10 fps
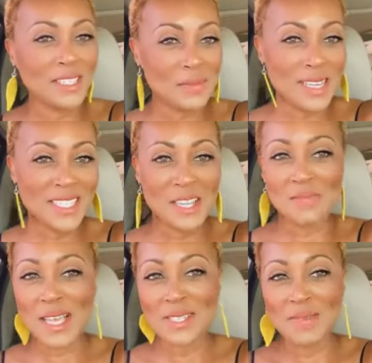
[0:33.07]
Look at my tongue
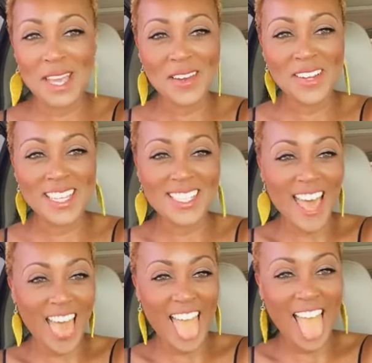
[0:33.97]
matching my earrings.
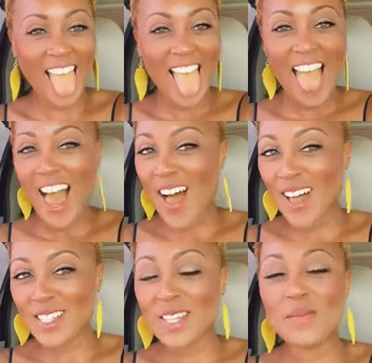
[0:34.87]

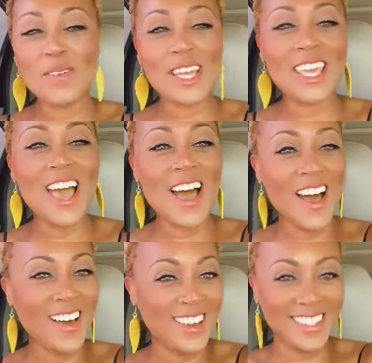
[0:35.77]
All turmeric, y'all.